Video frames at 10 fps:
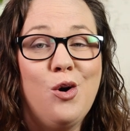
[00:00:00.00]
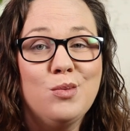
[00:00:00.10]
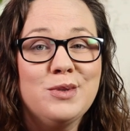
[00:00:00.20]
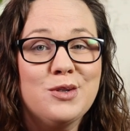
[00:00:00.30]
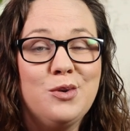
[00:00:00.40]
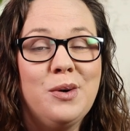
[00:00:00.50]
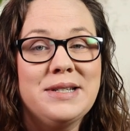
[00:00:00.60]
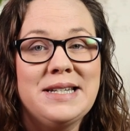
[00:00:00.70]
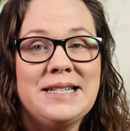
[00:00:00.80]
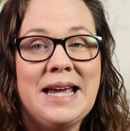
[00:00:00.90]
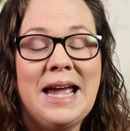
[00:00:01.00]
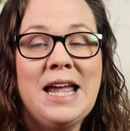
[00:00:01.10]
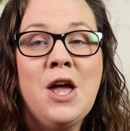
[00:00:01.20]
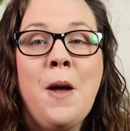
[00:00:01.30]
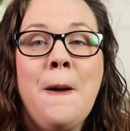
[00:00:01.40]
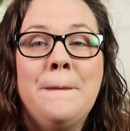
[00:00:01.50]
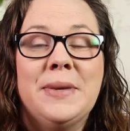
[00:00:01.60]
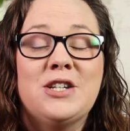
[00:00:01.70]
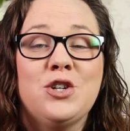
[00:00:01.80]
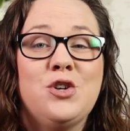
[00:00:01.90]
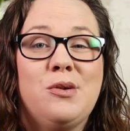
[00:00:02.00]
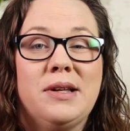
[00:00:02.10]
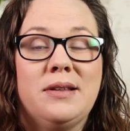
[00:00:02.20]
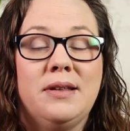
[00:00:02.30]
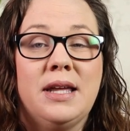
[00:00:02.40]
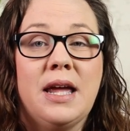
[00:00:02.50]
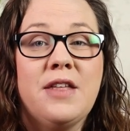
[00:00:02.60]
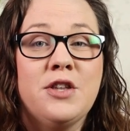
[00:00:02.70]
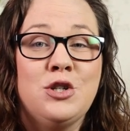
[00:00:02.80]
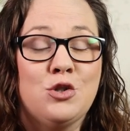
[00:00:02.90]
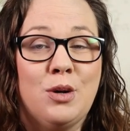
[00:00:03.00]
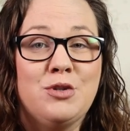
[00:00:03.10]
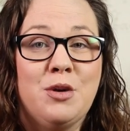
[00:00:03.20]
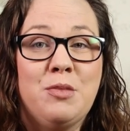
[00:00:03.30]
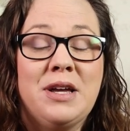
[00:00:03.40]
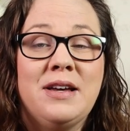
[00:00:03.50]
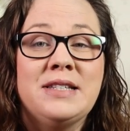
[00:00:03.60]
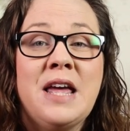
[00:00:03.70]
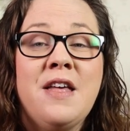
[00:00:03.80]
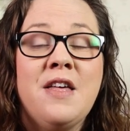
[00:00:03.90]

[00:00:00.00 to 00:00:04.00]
homeschool today, make sure you click the link in the description, because